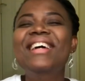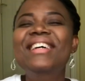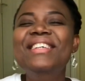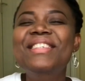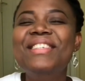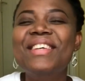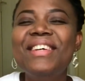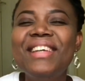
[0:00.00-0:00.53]

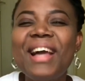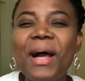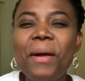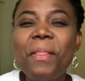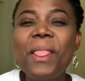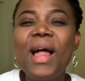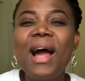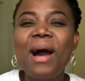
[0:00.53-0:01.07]
so
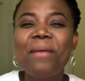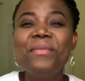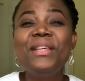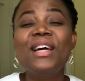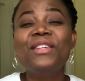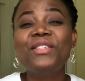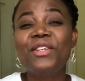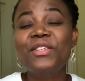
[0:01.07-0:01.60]
yeah i'm
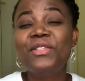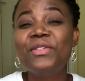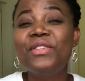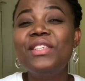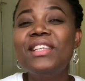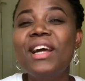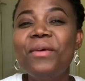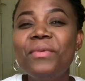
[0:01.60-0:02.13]
here just to
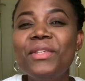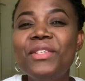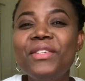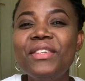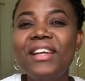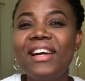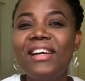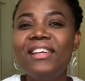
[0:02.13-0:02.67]
share with
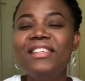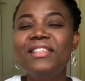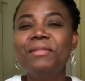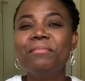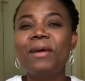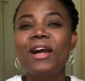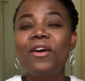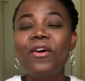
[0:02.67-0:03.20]
you guys
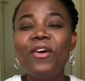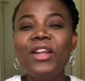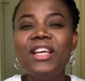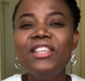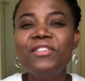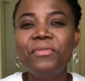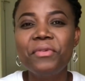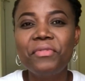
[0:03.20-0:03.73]
my
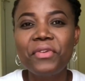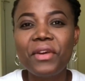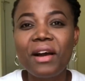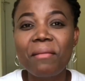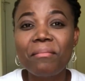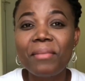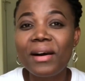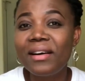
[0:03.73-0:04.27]
honest review
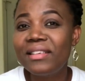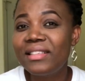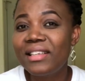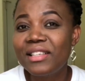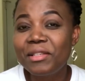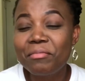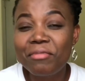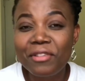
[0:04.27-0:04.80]
about
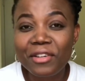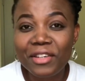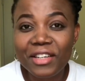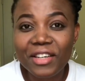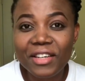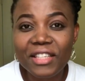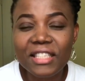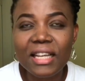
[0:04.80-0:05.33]
this
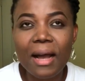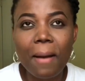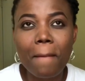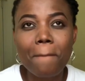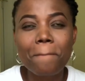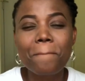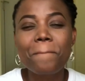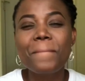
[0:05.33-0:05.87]
product
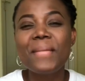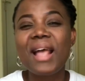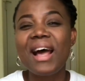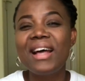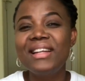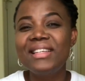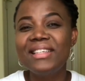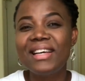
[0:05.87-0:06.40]
um
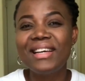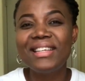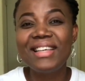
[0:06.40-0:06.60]
and uh,